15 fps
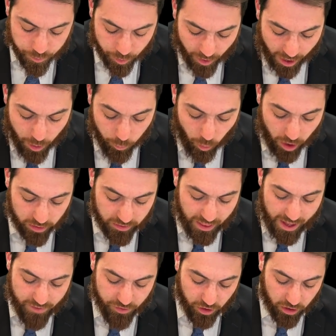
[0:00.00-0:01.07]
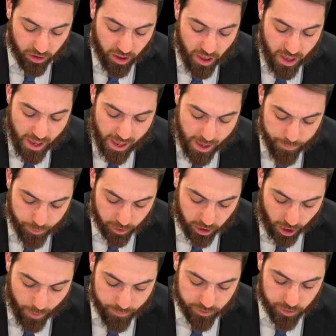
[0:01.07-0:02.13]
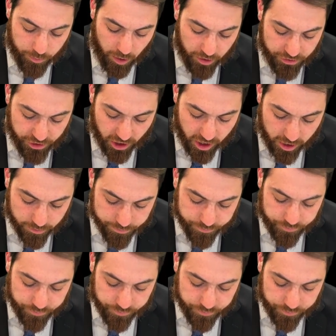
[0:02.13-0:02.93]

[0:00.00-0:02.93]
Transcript: At what level it becomes mutter?